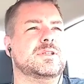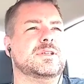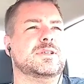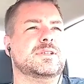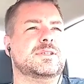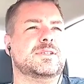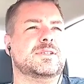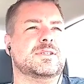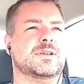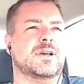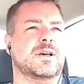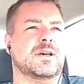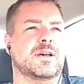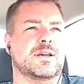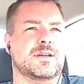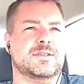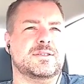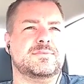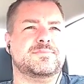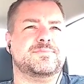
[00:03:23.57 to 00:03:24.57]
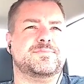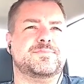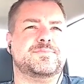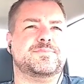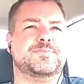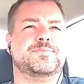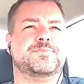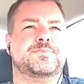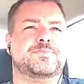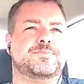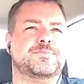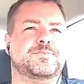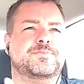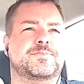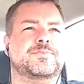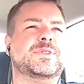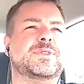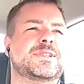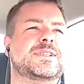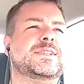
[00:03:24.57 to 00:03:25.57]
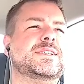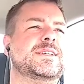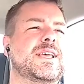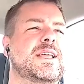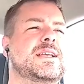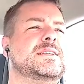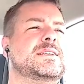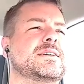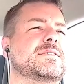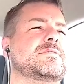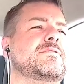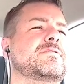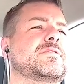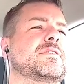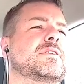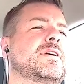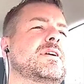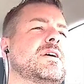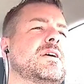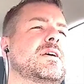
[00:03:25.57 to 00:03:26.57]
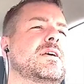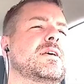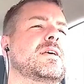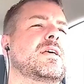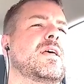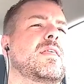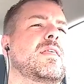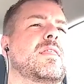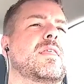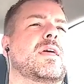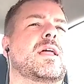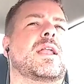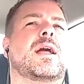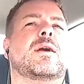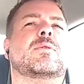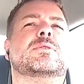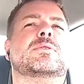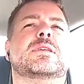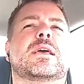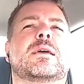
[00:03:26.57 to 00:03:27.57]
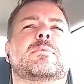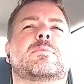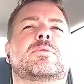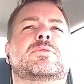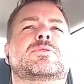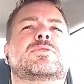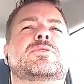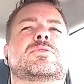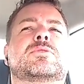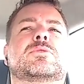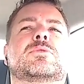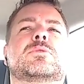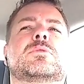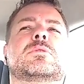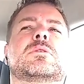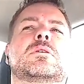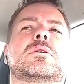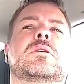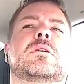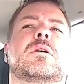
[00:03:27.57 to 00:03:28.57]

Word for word: this incentive, then I was able to